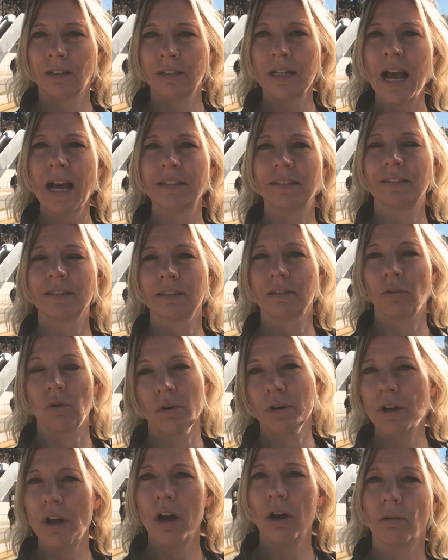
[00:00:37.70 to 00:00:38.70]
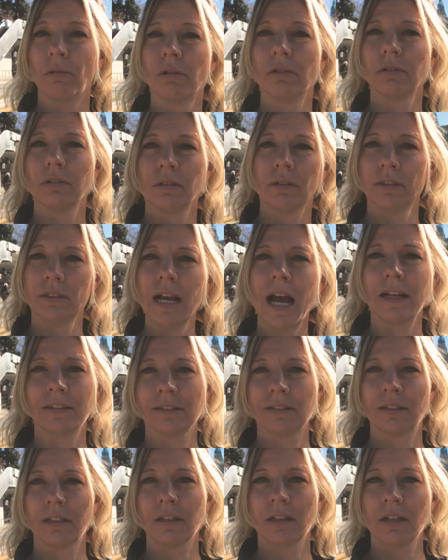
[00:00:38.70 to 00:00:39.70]
Yes or no?
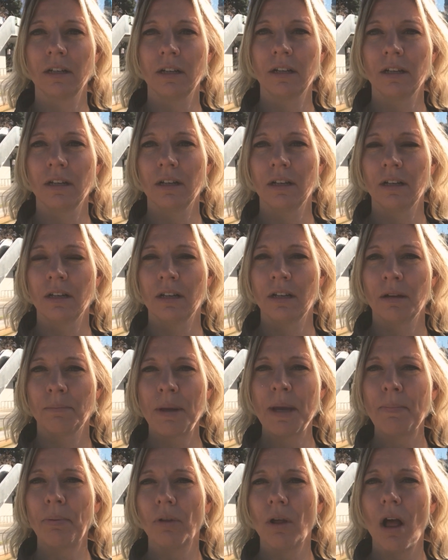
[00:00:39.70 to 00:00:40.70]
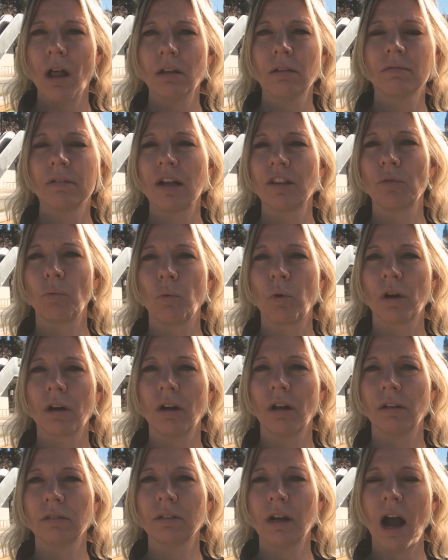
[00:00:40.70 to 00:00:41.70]
Yes. People all around the
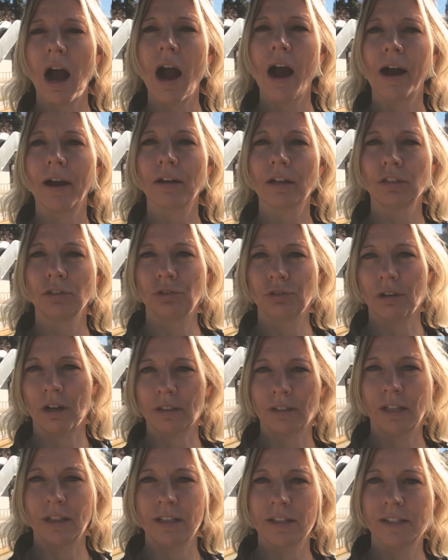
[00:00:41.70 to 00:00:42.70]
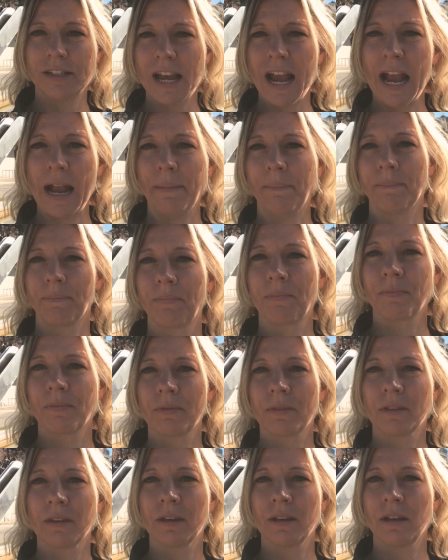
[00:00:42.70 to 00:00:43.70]
world are constructed the same
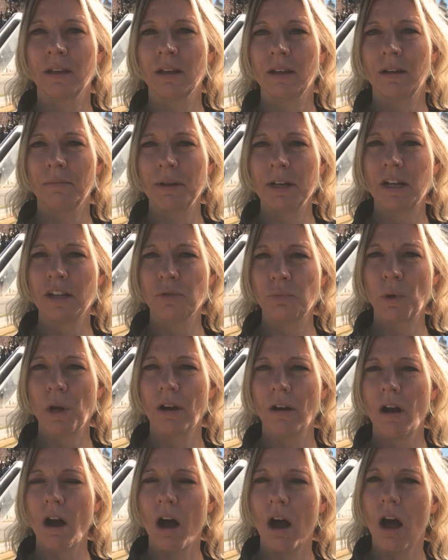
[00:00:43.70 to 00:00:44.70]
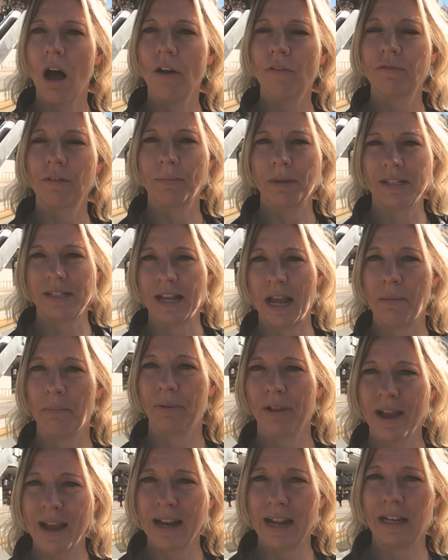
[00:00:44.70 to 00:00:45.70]
because we are all from the same
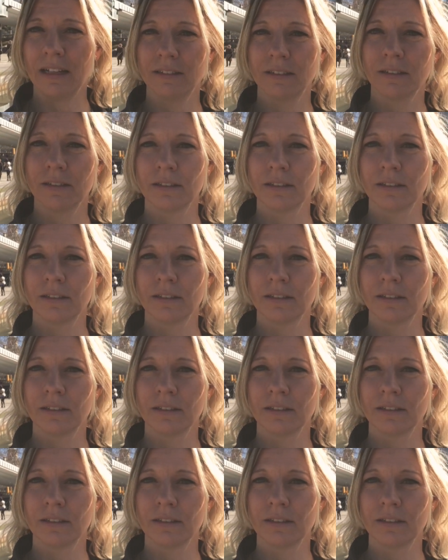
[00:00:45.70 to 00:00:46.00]
planet.